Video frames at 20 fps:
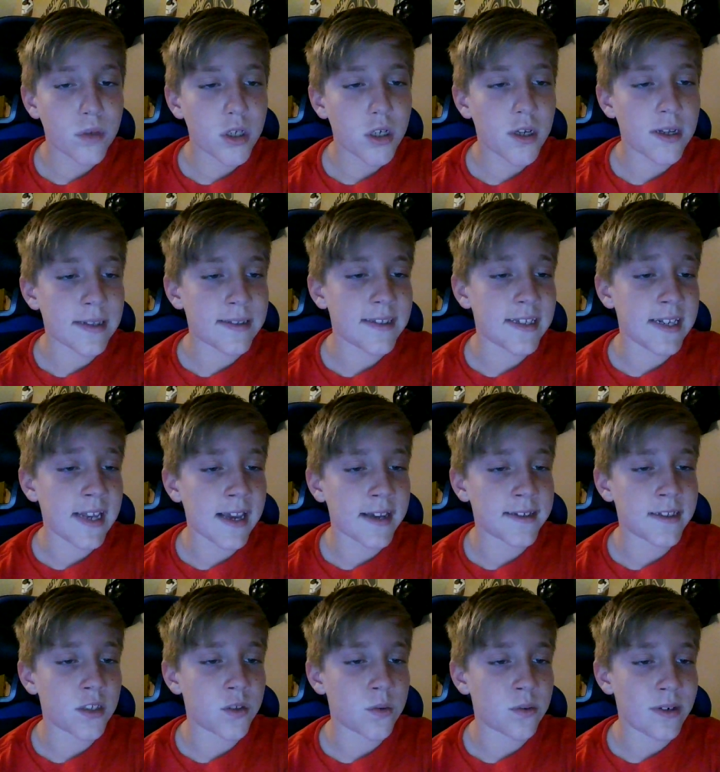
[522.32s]
against the
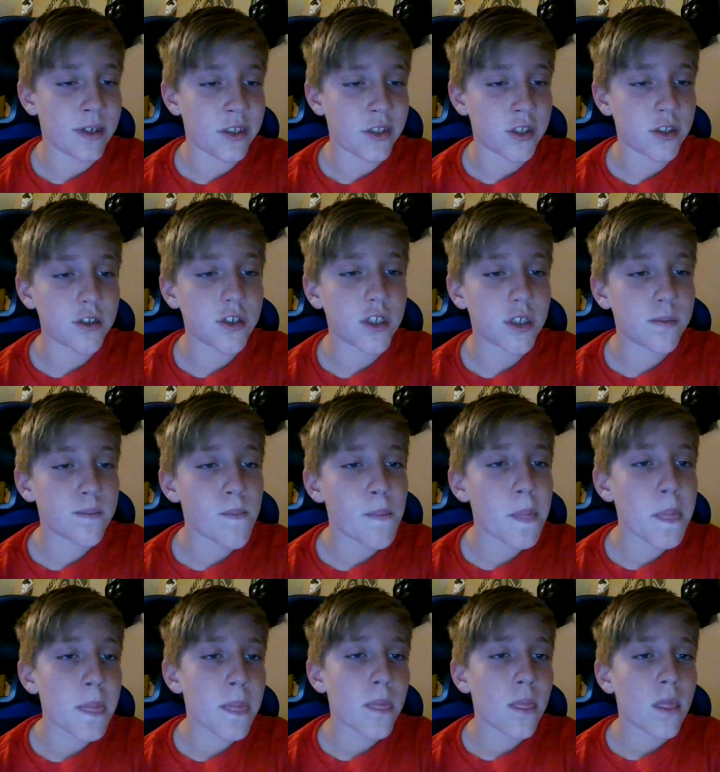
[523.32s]
Texas Rangers.
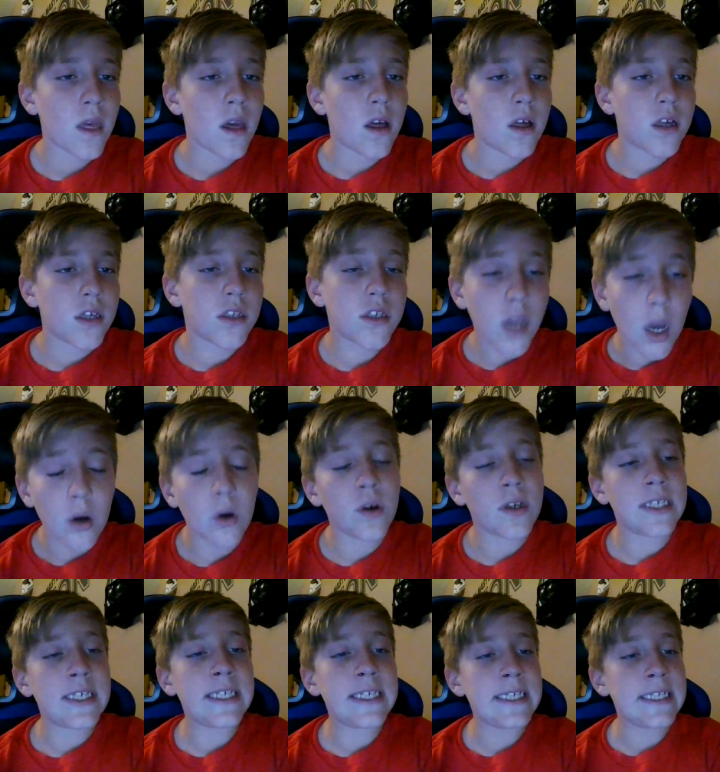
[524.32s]
So
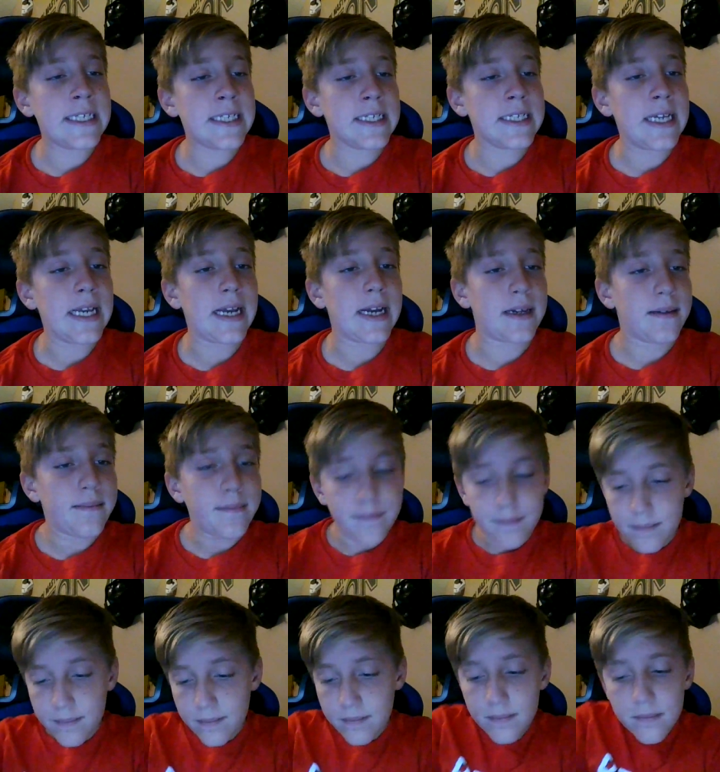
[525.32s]
yeah.
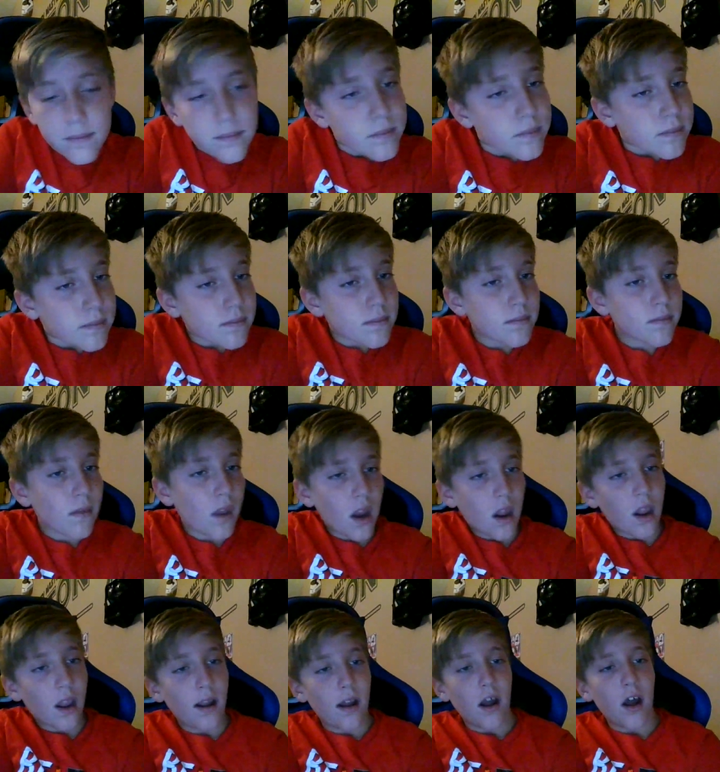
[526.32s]

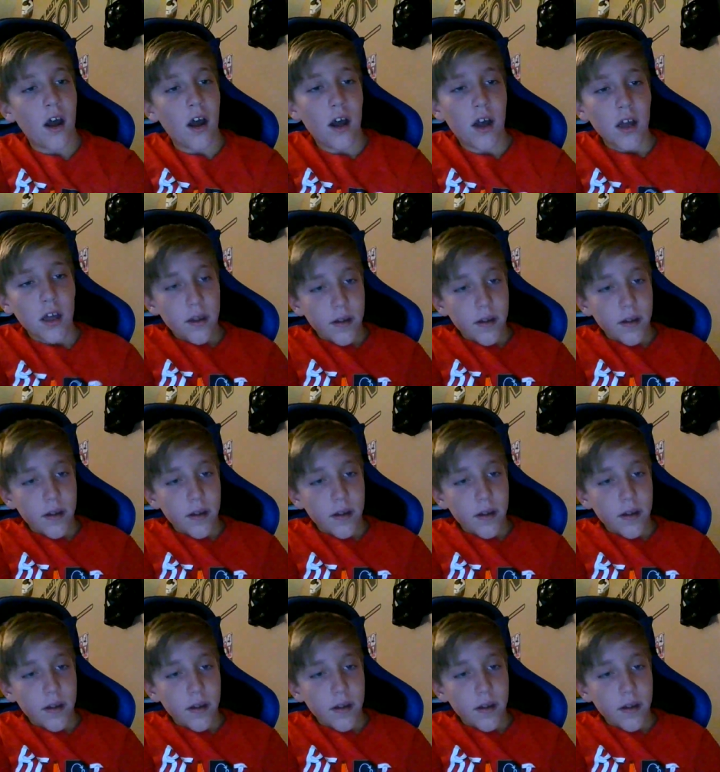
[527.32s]
Uh,